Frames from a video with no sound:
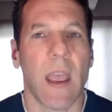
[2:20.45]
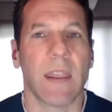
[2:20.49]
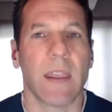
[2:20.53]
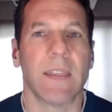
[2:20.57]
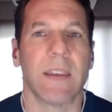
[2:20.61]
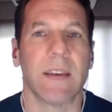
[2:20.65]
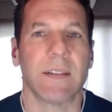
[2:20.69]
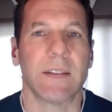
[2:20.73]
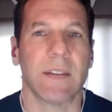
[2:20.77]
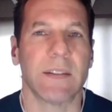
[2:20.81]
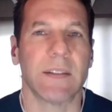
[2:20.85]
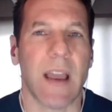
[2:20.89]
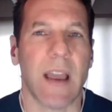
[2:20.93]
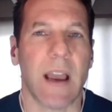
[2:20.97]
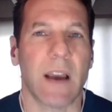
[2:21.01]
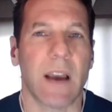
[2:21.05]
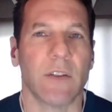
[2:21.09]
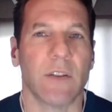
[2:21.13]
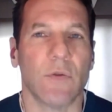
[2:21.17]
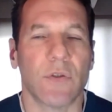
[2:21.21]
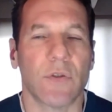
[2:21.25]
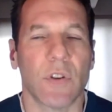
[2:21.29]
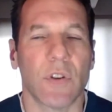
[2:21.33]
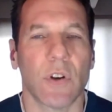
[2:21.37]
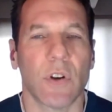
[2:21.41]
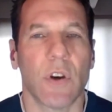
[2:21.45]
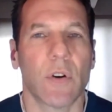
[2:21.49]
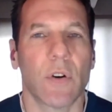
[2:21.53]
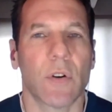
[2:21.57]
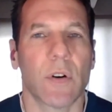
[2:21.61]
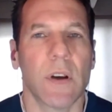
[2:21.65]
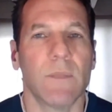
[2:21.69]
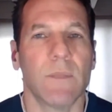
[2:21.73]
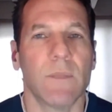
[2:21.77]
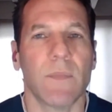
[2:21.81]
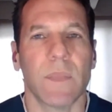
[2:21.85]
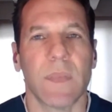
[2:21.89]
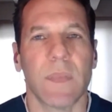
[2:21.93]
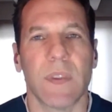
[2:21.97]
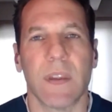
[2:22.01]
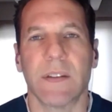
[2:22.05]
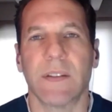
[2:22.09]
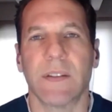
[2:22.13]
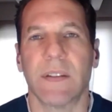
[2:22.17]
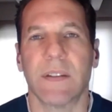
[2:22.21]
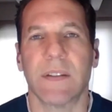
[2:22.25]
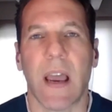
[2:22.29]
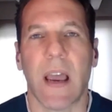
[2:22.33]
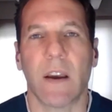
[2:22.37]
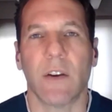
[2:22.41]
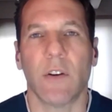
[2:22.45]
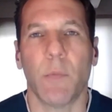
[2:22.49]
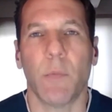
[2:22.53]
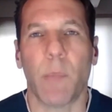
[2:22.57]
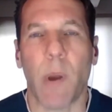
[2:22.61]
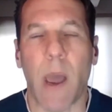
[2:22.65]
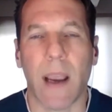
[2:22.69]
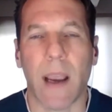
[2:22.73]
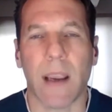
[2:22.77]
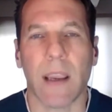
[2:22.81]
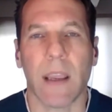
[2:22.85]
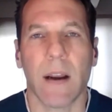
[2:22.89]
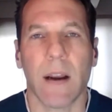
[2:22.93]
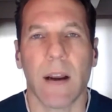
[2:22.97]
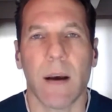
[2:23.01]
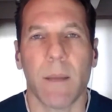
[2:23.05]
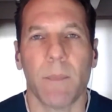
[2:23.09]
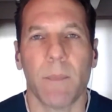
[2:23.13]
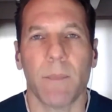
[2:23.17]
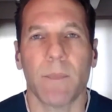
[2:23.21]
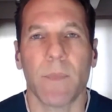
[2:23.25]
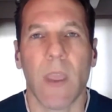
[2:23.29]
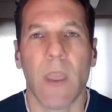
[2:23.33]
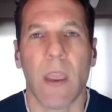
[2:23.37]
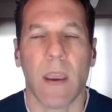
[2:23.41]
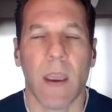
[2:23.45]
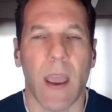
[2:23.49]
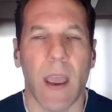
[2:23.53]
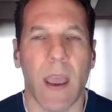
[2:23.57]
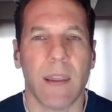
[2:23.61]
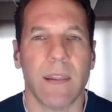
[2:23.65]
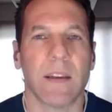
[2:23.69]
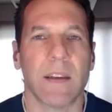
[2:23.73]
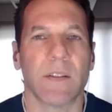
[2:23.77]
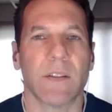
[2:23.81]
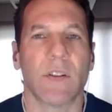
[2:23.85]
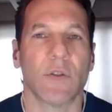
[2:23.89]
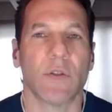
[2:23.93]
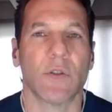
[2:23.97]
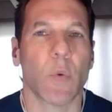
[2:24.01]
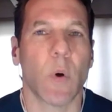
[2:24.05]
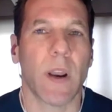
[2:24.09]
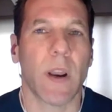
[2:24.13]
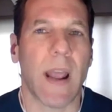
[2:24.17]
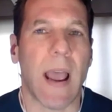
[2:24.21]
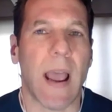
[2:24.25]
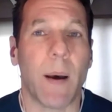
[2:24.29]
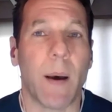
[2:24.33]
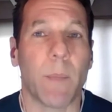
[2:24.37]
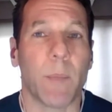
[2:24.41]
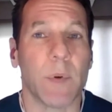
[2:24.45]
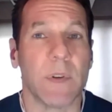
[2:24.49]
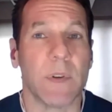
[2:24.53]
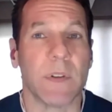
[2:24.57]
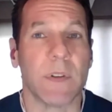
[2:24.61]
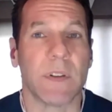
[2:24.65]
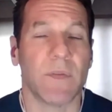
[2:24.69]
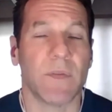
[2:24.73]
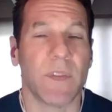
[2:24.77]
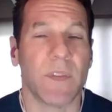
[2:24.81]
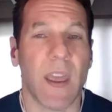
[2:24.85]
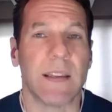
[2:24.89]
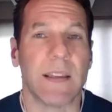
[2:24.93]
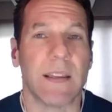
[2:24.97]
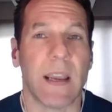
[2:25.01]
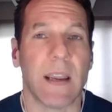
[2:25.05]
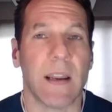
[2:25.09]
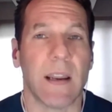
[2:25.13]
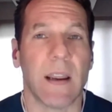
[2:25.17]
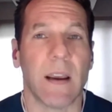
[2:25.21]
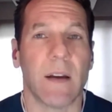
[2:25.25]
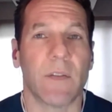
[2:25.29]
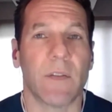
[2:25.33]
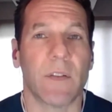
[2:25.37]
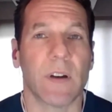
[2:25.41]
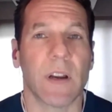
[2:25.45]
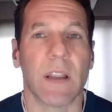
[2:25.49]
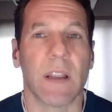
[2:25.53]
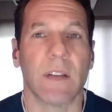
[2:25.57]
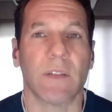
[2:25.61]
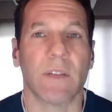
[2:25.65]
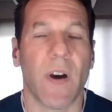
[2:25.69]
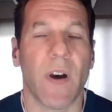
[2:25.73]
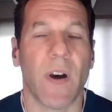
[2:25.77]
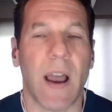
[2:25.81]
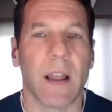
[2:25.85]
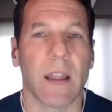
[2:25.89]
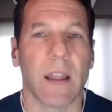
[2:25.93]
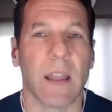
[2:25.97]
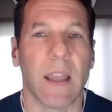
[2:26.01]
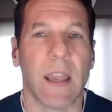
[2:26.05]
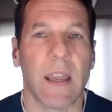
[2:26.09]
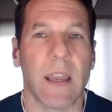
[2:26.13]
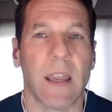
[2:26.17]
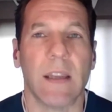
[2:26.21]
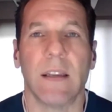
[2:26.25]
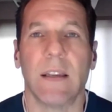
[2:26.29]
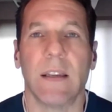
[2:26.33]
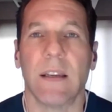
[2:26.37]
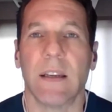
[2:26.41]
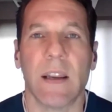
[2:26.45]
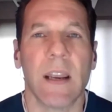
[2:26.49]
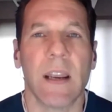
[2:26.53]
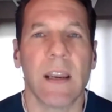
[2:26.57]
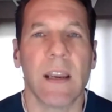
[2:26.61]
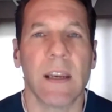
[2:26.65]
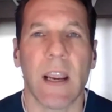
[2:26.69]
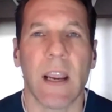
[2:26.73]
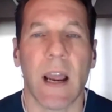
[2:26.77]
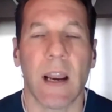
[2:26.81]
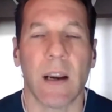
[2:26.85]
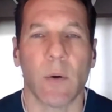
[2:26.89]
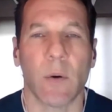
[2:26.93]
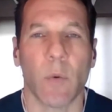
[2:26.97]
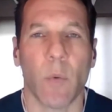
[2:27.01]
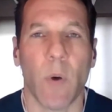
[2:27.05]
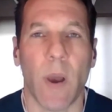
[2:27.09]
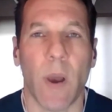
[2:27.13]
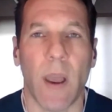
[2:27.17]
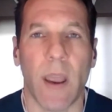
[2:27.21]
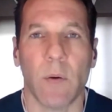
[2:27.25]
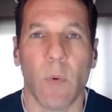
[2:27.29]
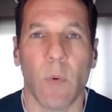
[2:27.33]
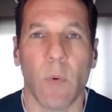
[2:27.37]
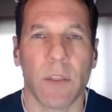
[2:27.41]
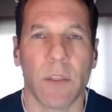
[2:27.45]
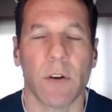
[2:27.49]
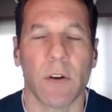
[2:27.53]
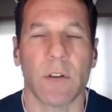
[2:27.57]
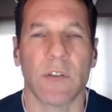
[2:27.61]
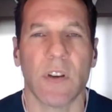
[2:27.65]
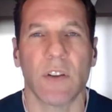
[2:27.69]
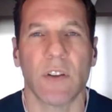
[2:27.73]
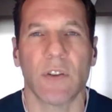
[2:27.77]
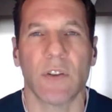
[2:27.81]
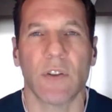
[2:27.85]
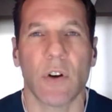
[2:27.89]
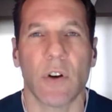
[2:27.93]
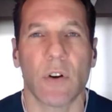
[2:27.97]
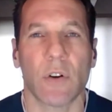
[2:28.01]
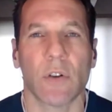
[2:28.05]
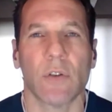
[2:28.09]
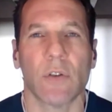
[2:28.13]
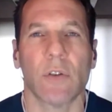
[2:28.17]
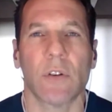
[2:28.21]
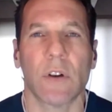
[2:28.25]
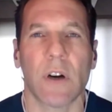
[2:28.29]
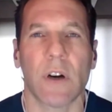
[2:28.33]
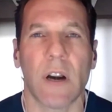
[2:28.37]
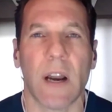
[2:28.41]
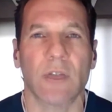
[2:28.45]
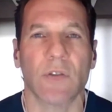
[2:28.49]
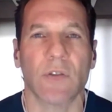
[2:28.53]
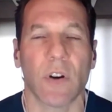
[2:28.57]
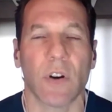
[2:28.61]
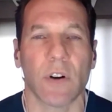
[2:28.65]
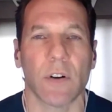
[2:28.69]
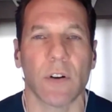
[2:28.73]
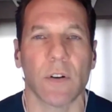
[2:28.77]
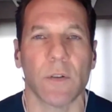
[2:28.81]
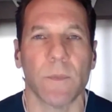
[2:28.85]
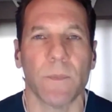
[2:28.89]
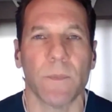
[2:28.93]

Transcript: This is how you secure it. This is how you back it up. And this is what happens if that data ever gets violated in any kind of way, whether it's internal or external.